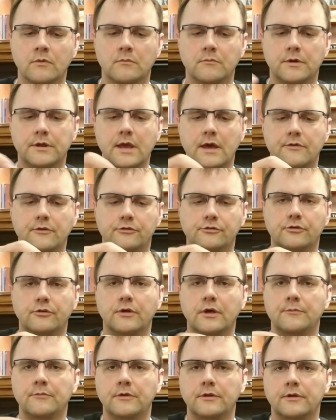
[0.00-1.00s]
But yeah, this will
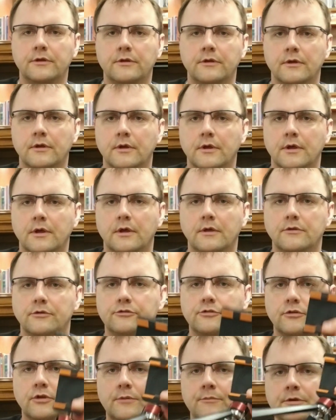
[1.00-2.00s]
let me
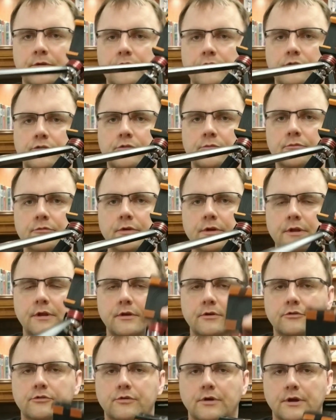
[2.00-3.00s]
do some
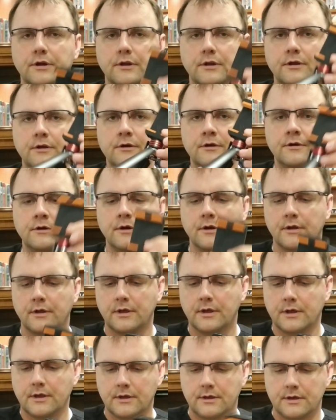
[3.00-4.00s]
videos right here.
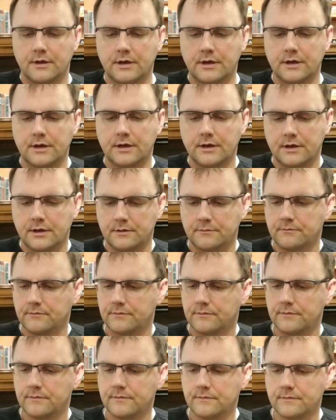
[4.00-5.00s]

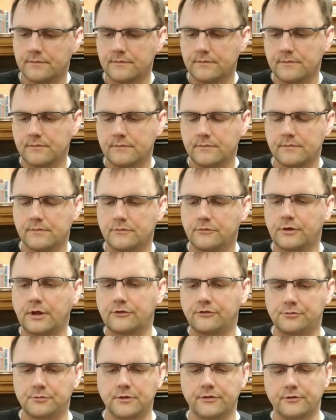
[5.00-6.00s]
It's
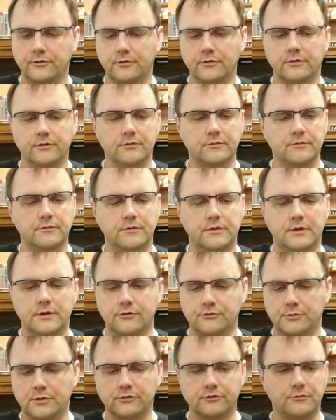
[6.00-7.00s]
got some other little
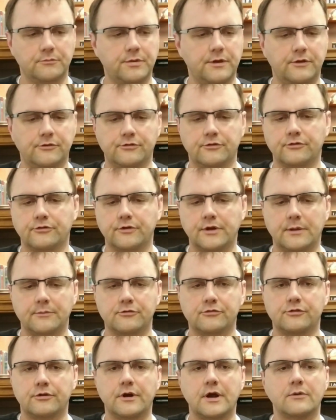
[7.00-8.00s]
gizmos and pieces that I'm
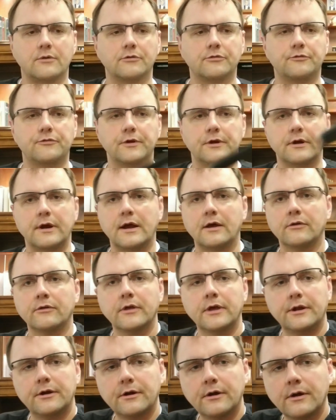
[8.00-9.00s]
sure I will figure out
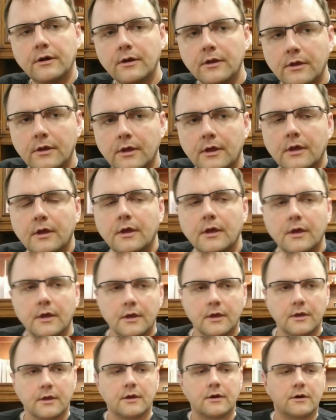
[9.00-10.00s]
later.
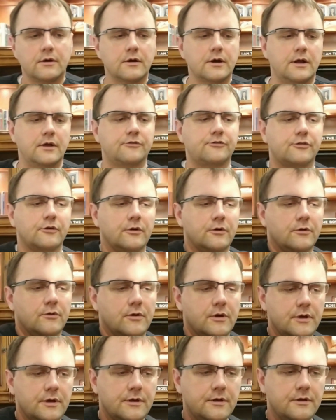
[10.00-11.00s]
All right, so
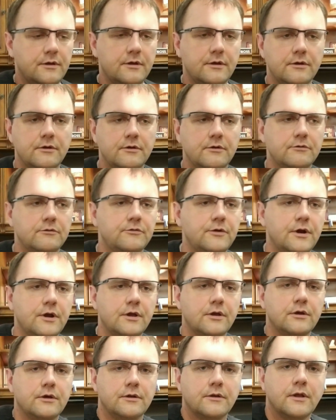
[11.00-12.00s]
very
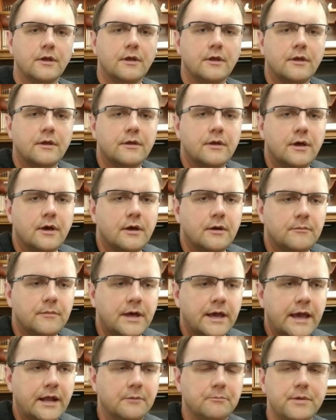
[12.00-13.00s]
good.
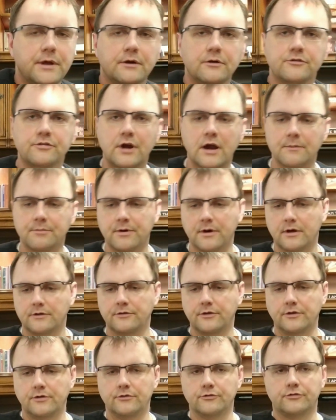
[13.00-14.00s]
I got a better tripod
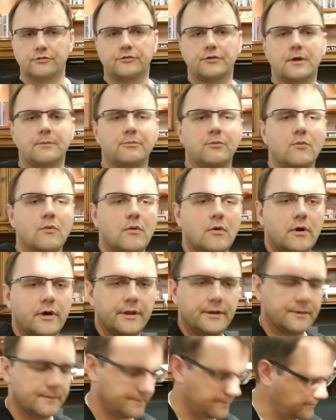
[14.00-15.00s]
to use, step
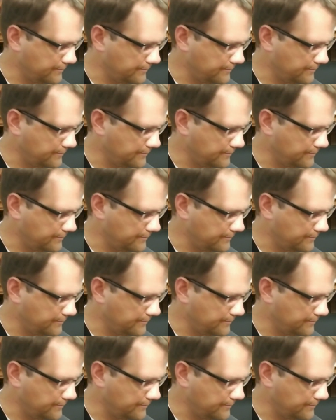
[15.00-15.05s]
one.